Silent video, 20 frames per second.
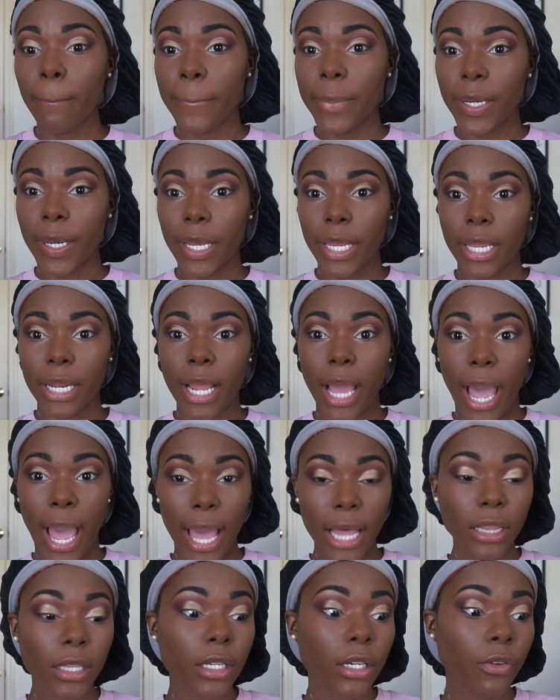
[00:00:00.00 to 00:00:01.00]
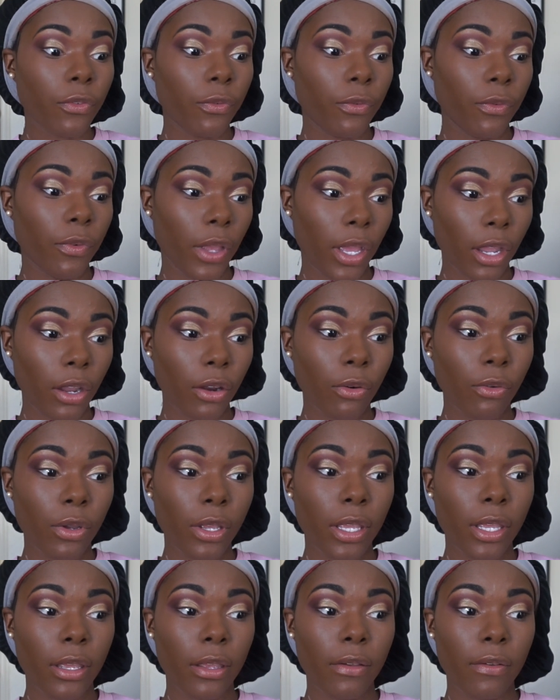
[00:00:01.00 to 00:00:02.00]
but I look
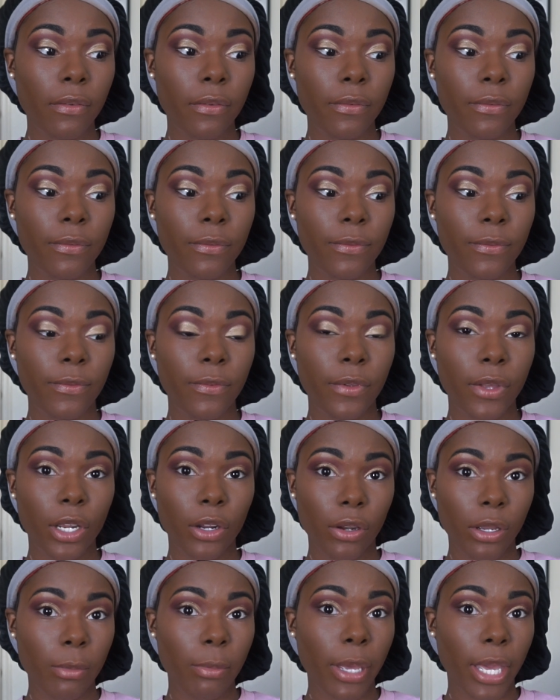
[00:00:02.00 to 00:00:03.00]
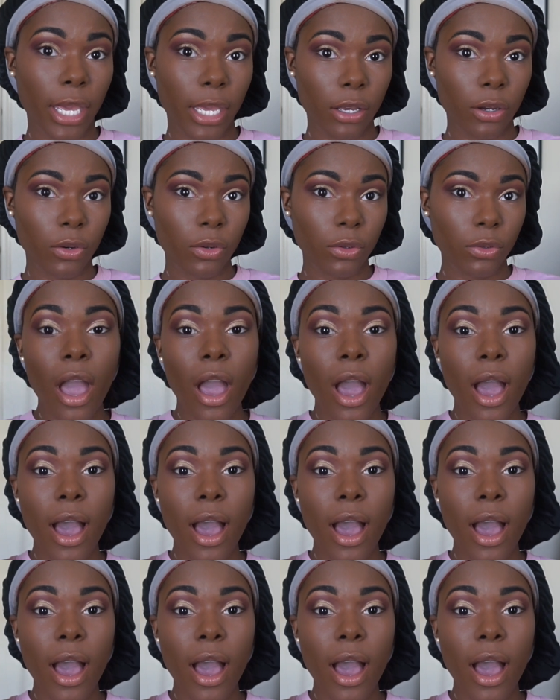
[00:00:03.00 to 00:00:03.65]
very, very pale.